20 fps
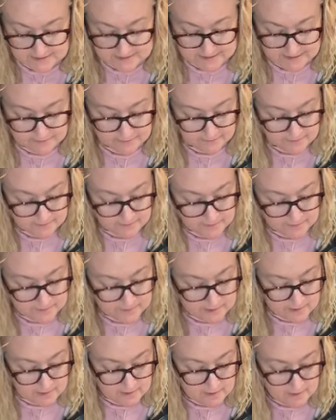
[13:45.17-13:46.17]
these down.
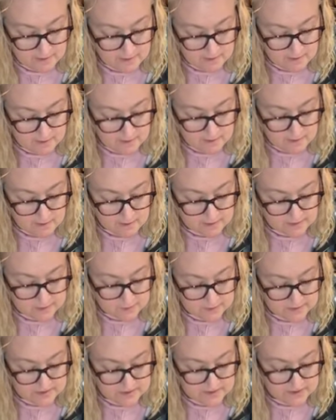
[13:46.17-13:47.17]

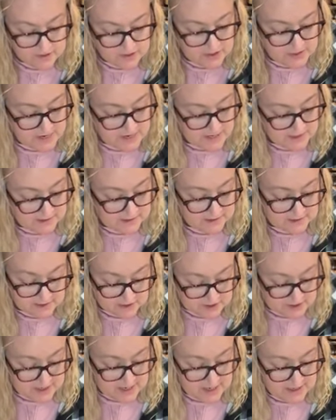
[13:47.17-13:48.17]
Because once they're stuck,
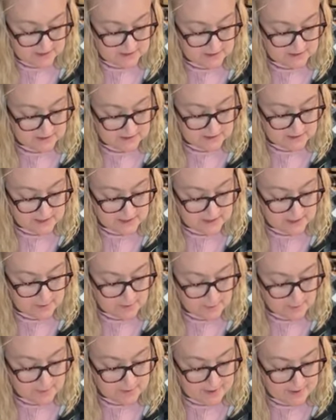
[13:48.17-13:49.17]
they're stuck. They're not
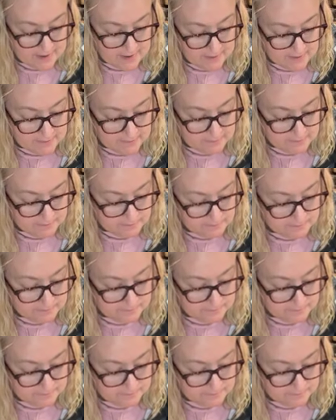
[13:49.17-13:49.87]
coming back up.